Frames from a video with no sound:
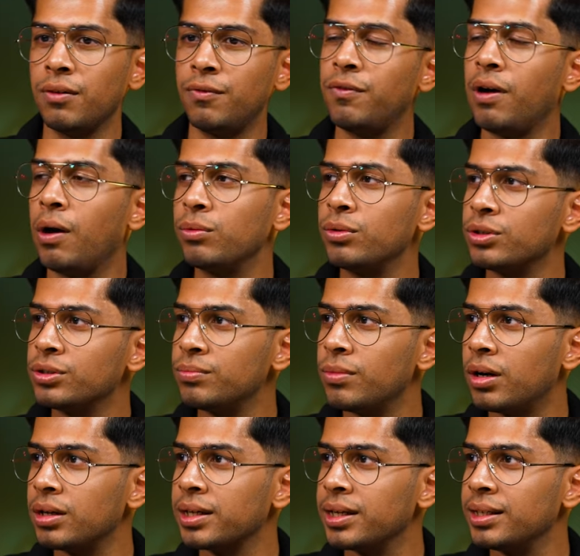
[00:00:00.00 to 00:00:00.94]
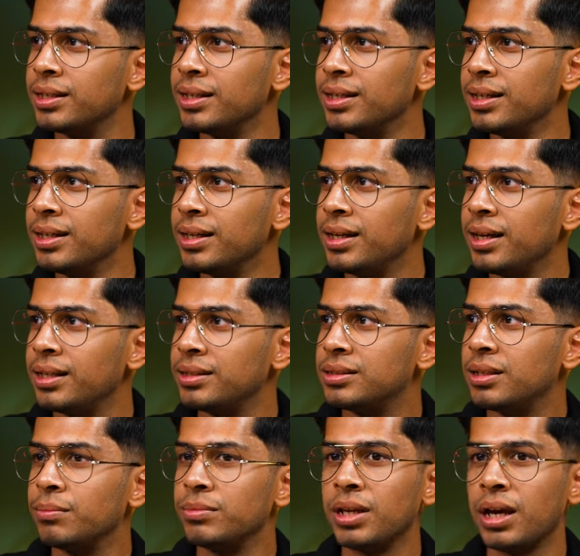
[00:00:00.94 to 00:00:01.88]
a founder's market and
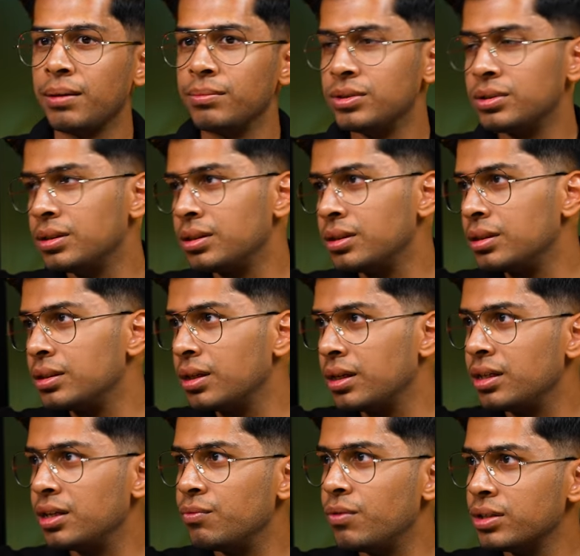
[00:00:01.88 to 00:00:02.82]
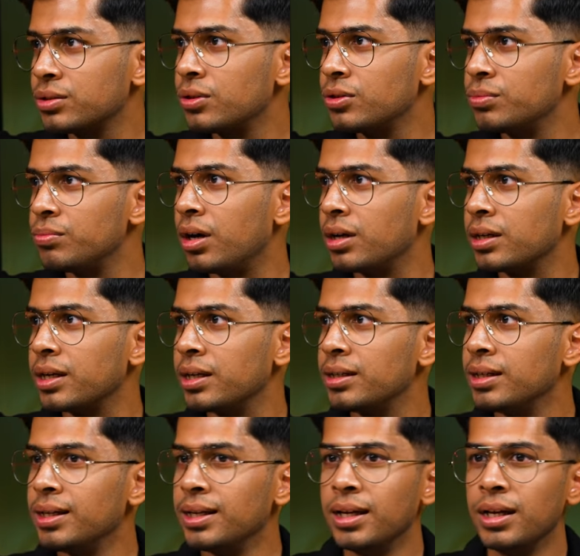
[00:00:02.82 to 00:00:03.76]
sometimes an investor's market.
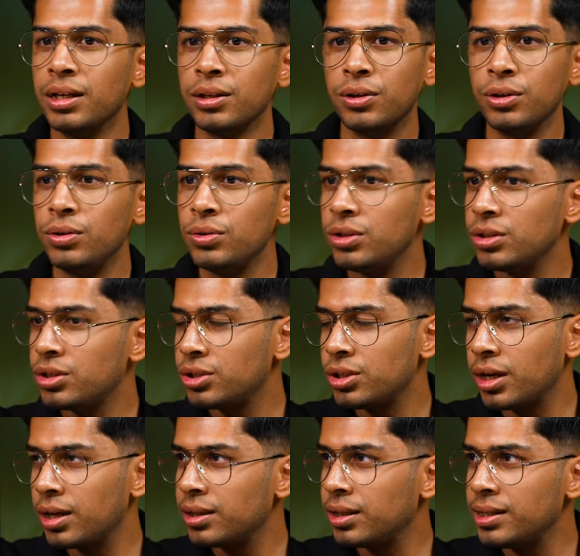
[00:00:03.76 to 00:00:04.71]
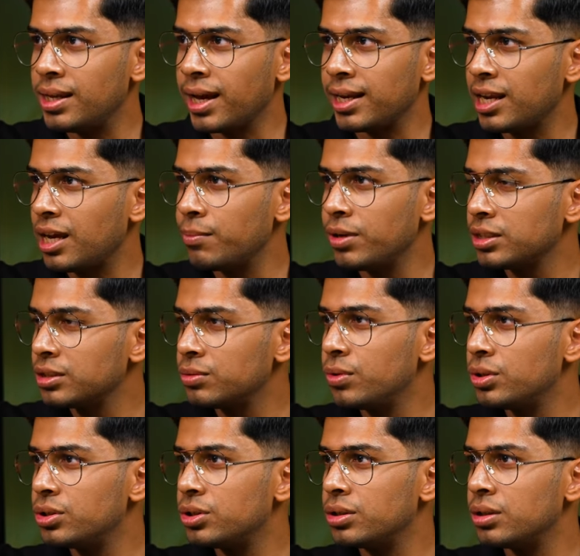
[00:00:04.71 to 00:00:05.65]
Could you just share the dynamics
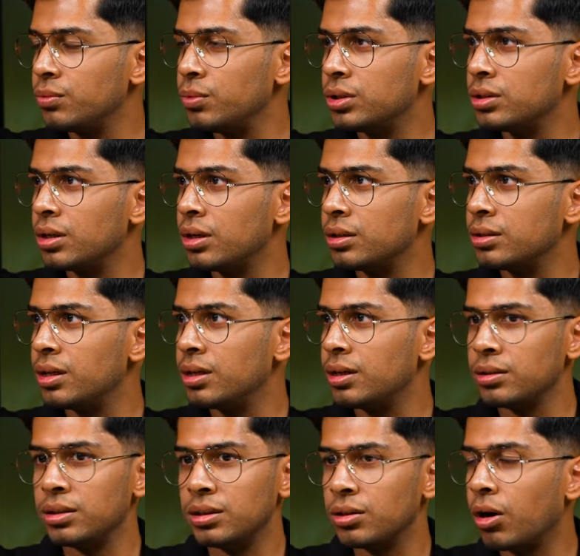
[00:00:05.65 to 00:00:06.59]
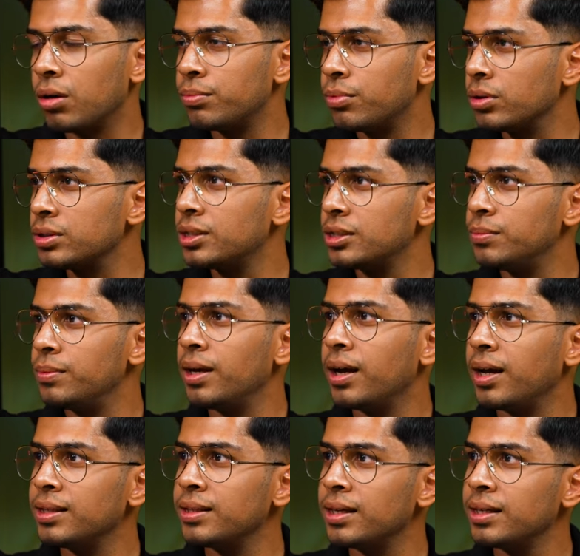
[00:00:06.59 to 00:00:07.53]
which, which are there, the thought process
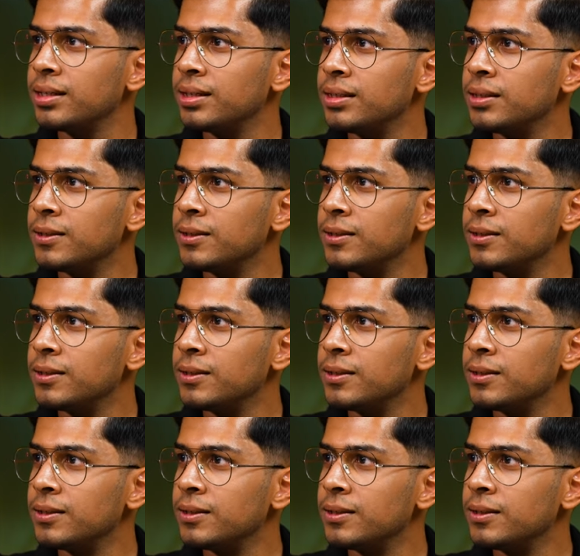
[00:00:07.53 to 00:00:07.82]
behind that?